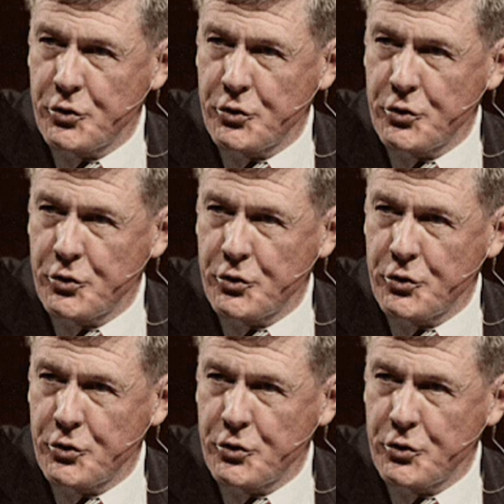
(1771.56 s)

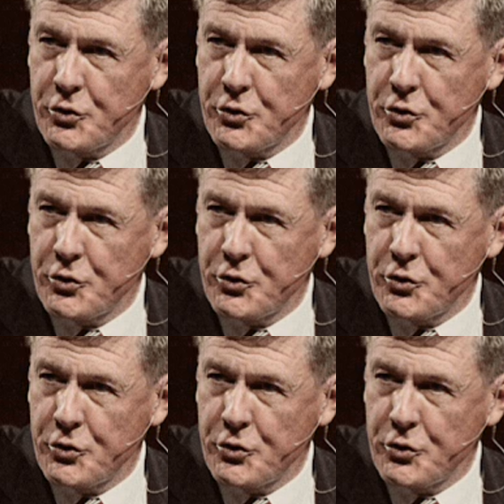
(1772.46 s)

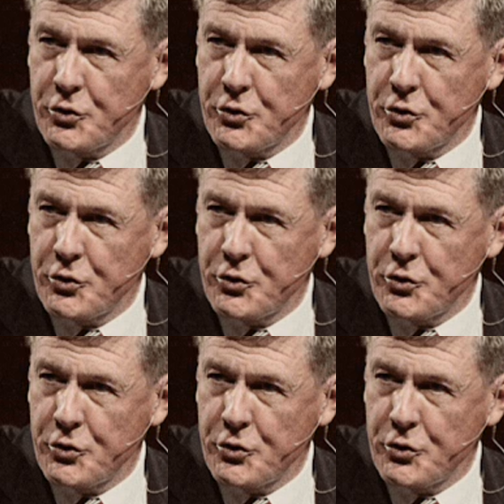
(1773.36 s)

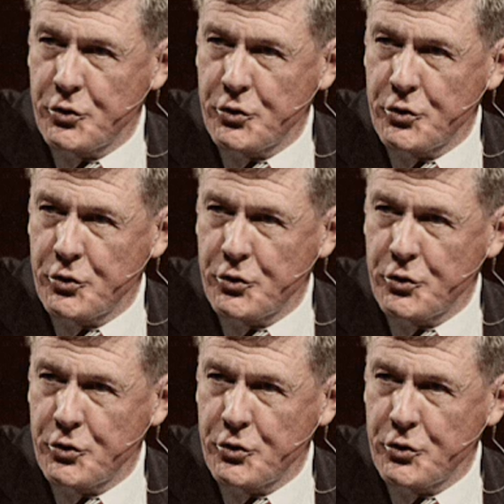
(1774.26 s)

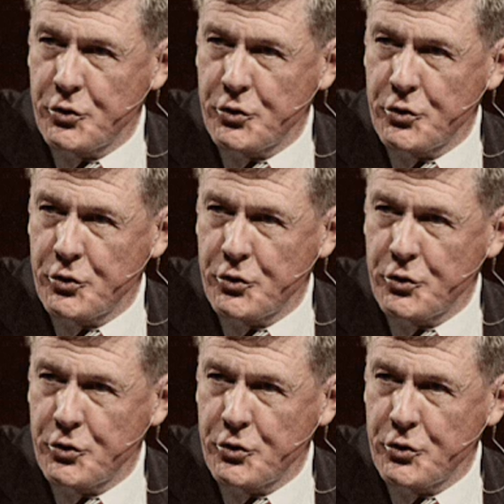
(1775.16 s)

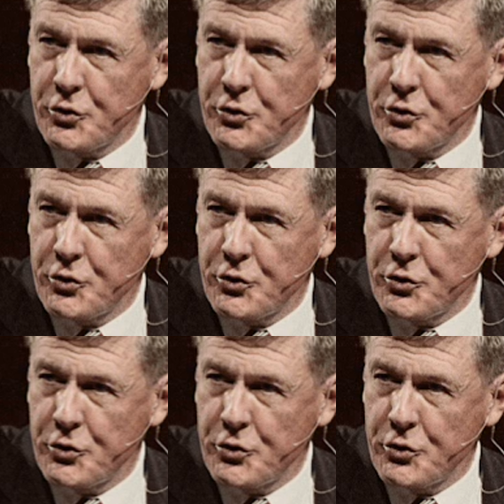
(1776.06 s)

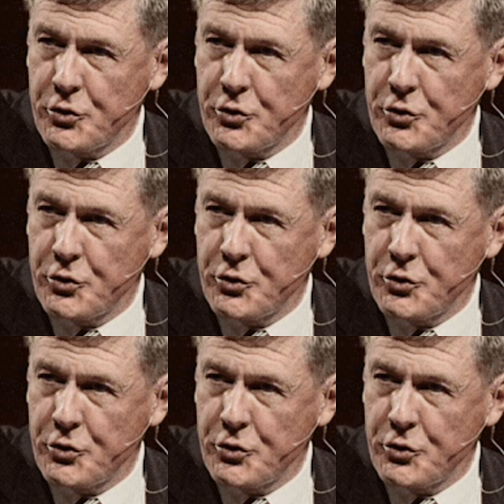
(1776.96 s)

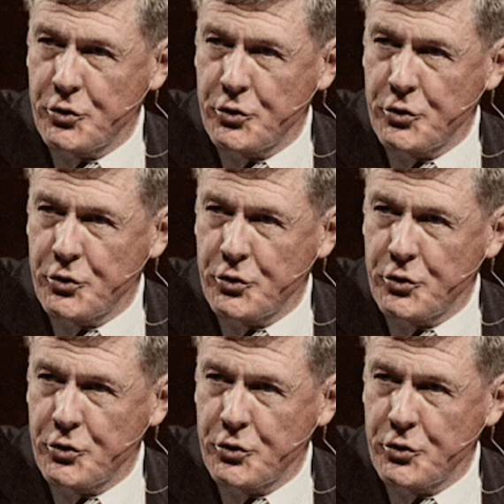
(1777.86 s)

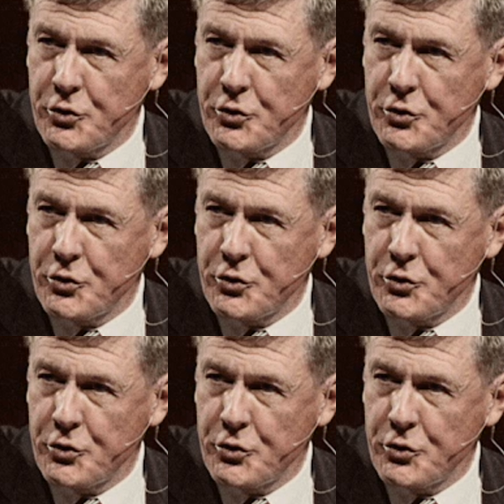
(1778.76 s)
The face doesn't move, so there is nothing to read.